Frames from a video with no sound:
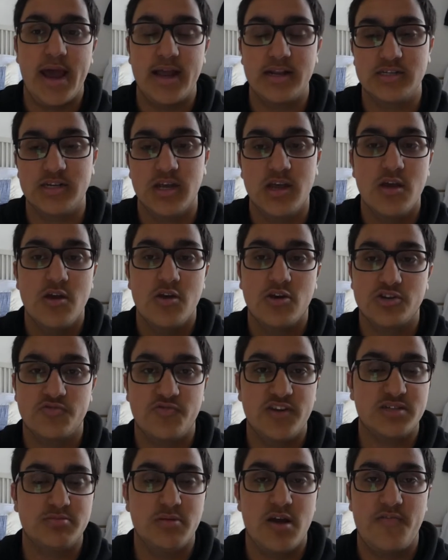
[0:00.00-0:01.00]
and because
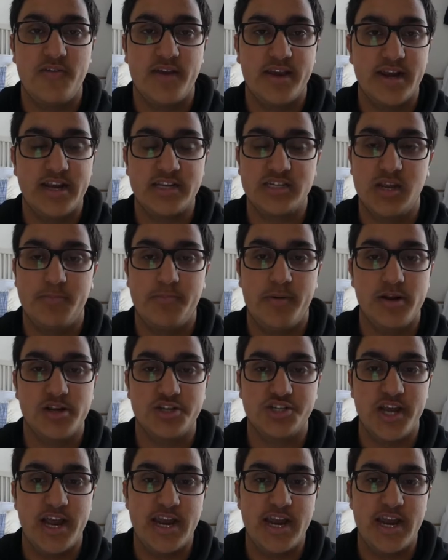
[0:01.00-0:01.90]
Rhys Murphy can easily punish